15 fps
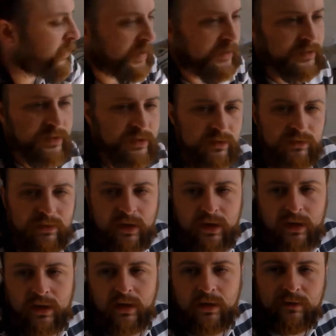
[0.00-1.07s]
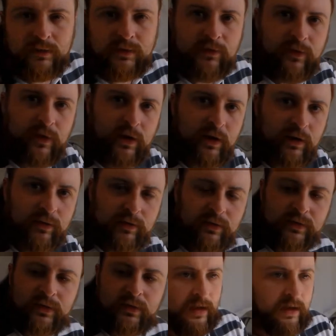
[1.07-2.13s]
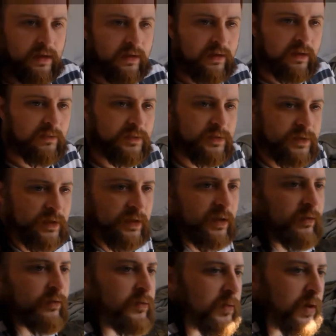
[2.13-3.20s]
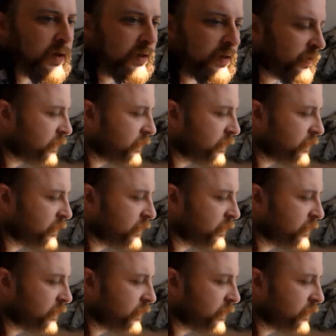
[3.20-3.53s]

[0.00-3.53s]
about 2 kilos of clothes that I'm just going to give away.